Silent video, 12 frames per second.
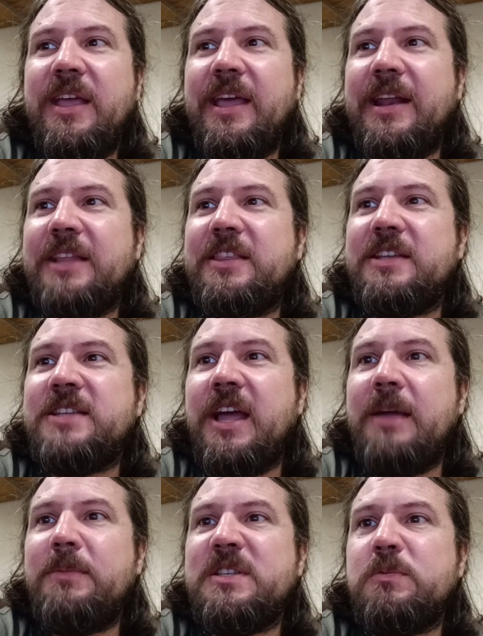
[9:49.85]
And at the
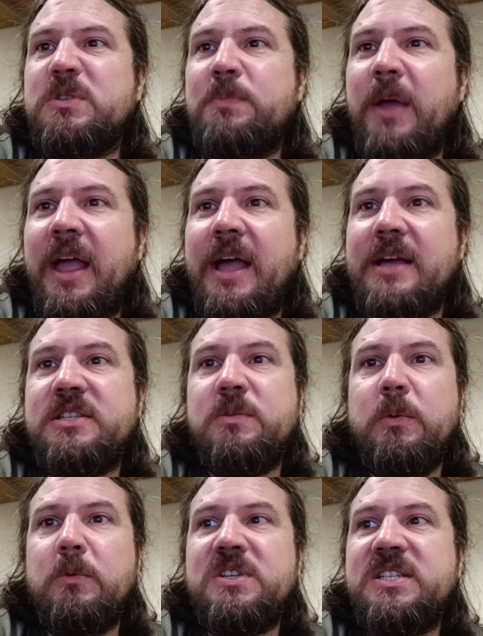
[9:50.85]
time this was passed,
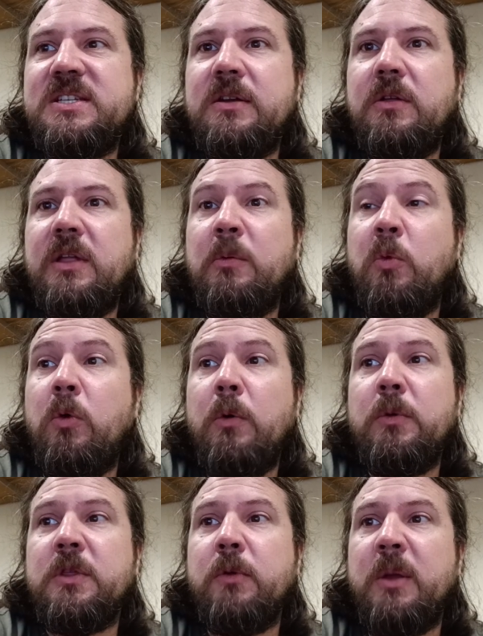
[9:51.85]
we were still at war
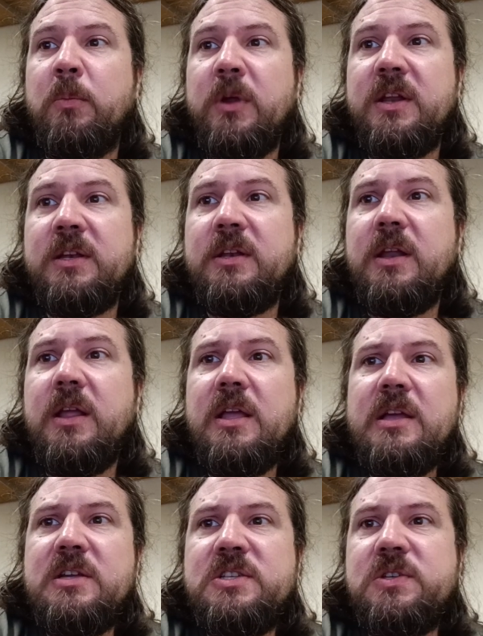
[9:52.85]
with Great Britain.
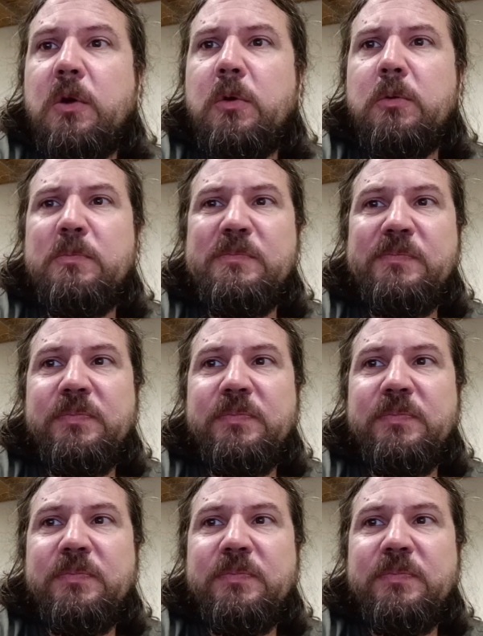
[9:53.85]
So